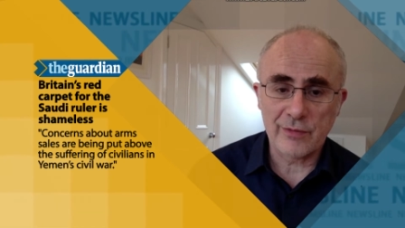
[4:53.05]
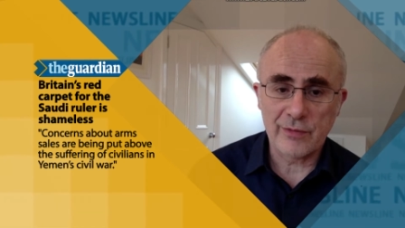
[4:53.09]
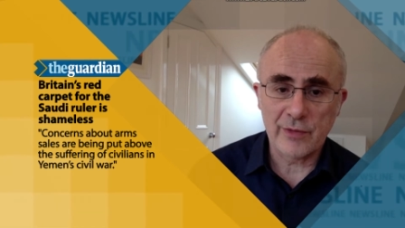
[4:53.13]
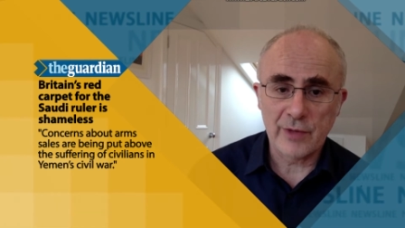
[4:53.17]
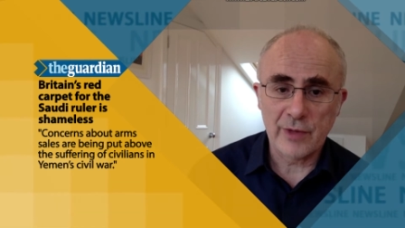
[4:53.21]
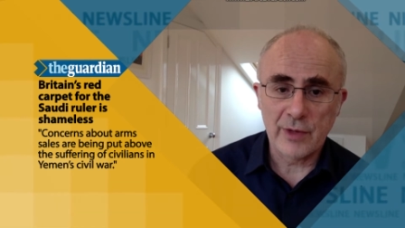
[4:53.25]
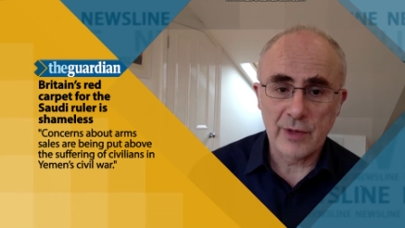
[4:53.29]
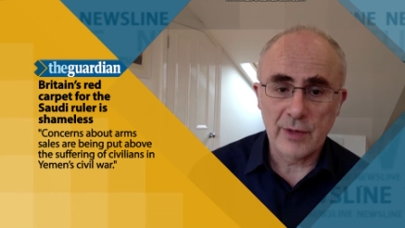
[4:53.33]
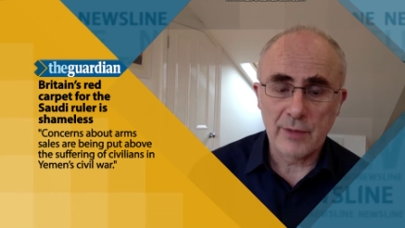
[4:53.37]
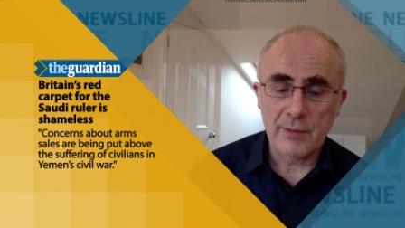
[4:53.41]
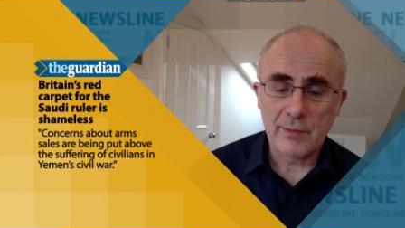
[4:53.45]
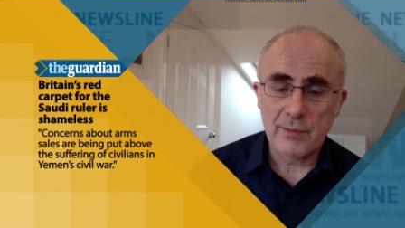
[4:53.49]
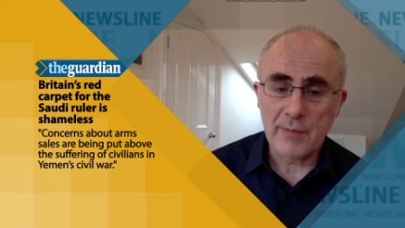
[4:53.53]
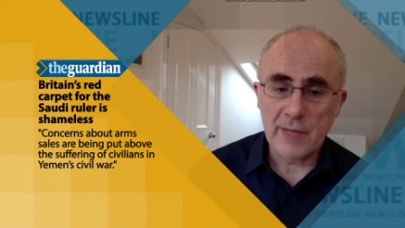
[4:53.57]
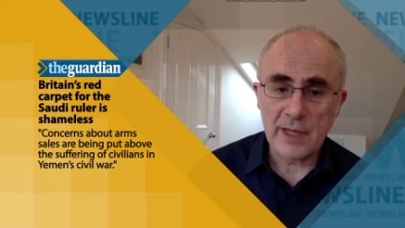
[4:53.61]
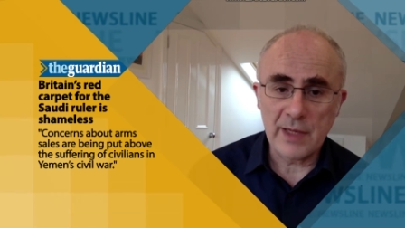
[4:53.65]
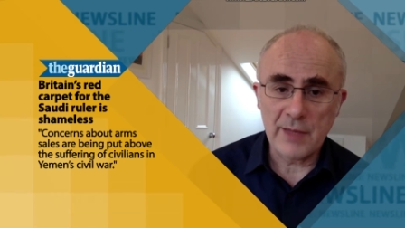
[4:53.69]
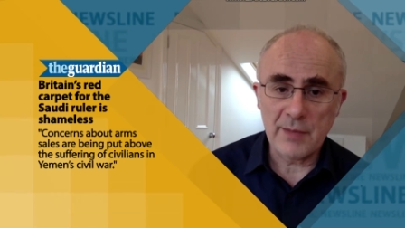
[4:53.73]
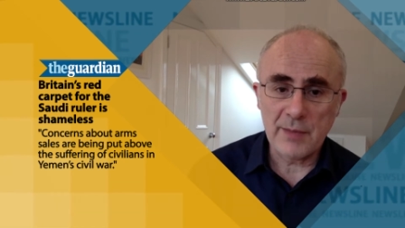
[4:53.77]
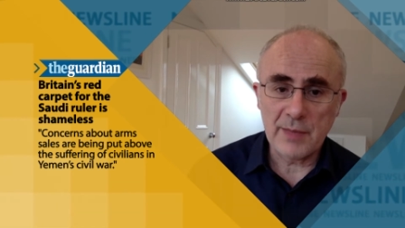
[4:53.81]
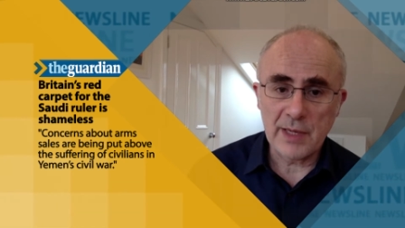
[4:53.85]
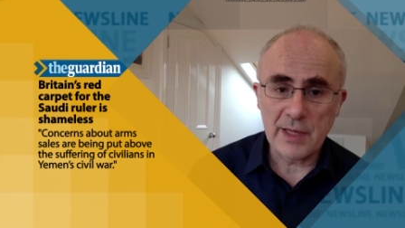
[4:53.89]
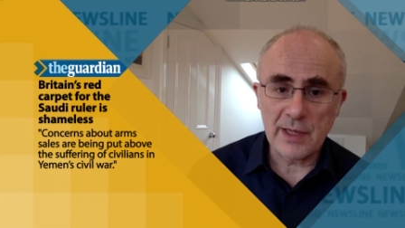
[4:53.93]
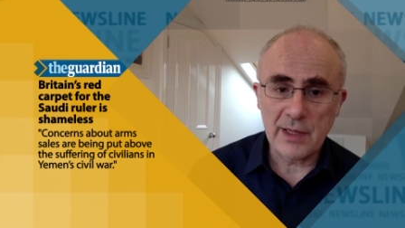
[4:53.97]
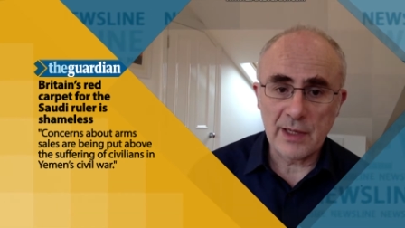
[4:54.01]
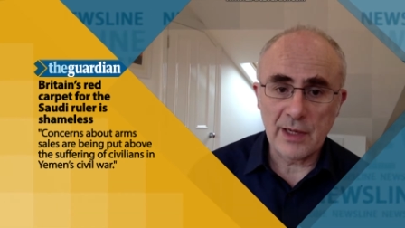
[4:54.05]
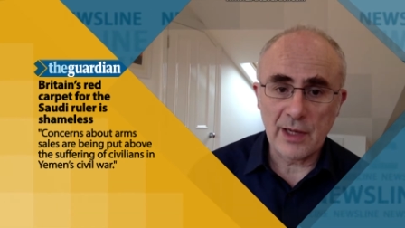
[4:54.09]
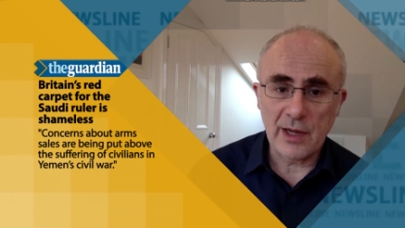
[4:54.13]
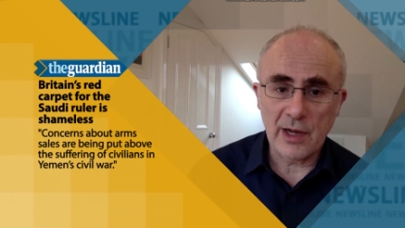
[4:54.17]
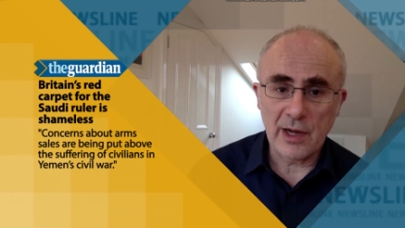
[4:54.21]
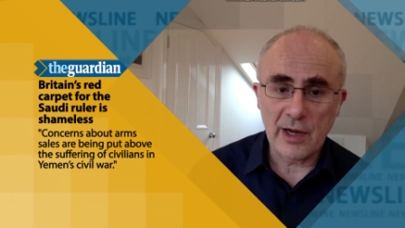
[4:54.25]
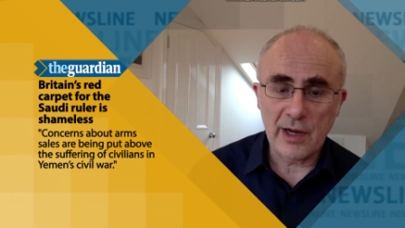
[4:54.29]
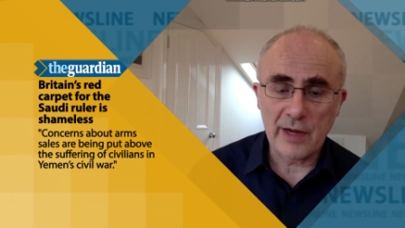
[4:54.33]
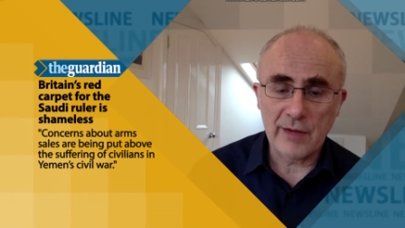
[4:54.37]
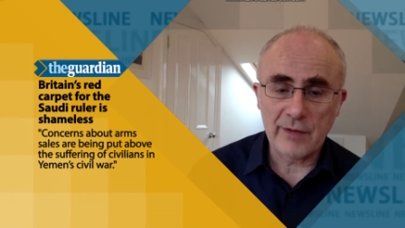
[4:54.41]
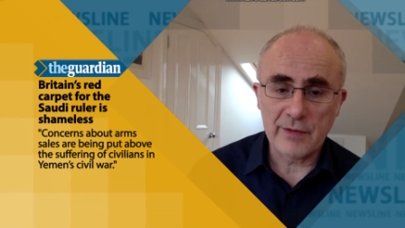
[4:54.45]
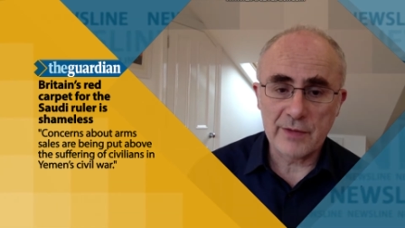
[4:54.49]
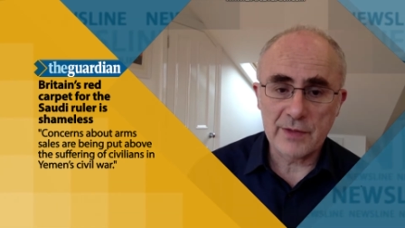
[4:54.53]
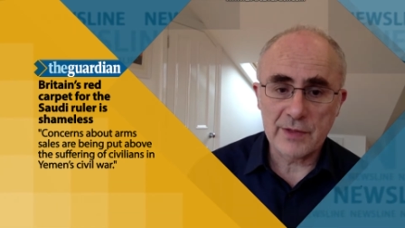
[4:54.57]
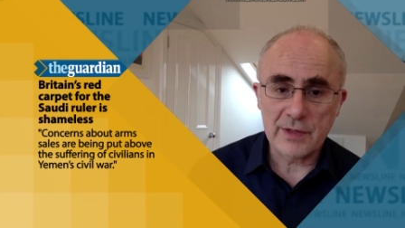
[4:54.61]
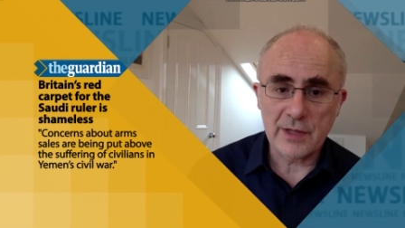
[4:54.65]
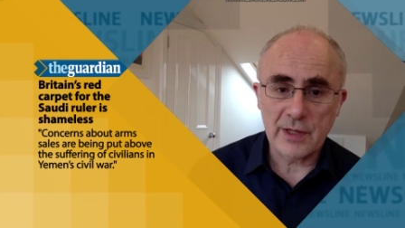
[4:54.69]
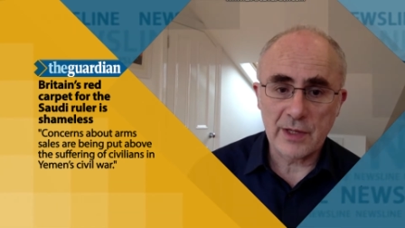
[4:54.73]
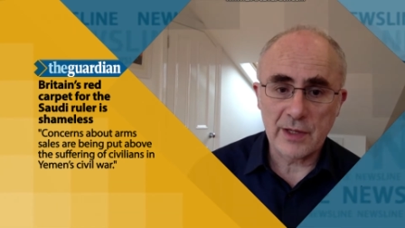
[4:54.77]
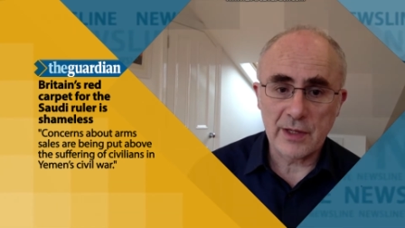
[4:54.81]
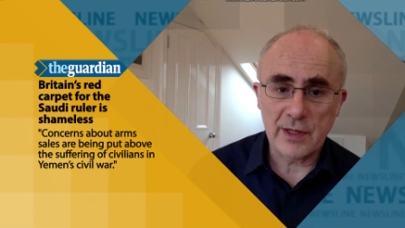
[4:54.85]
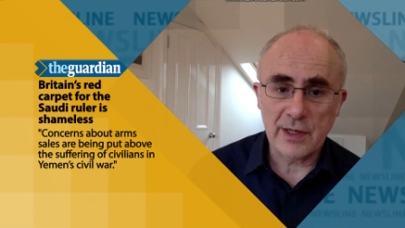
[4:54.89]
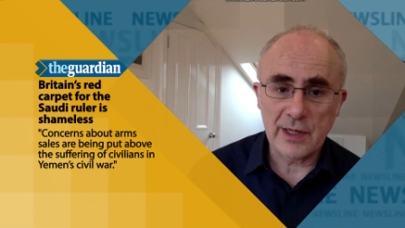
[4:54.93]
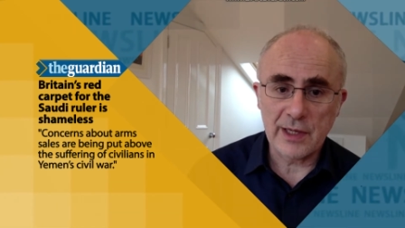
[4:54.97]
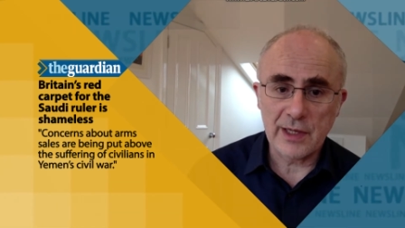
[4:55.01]
many, many lives uh,
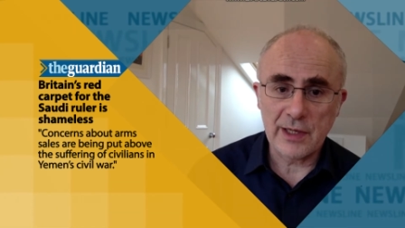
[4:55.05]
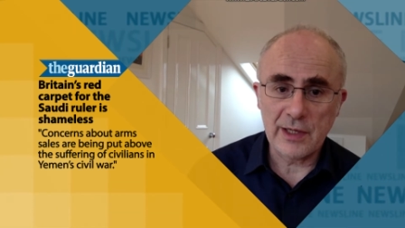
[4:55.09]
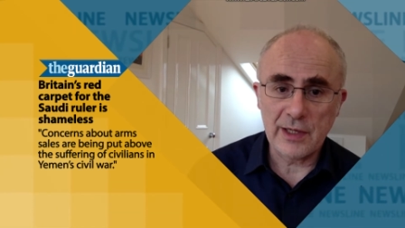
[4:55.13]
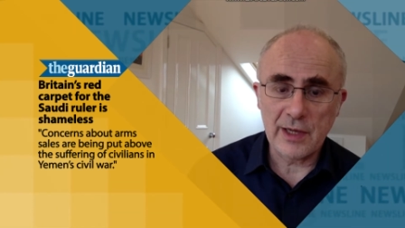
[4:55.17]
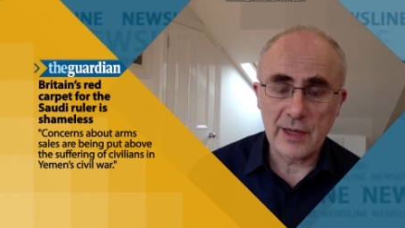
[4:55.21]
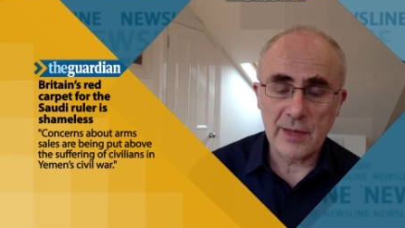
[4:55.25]
in Yemen.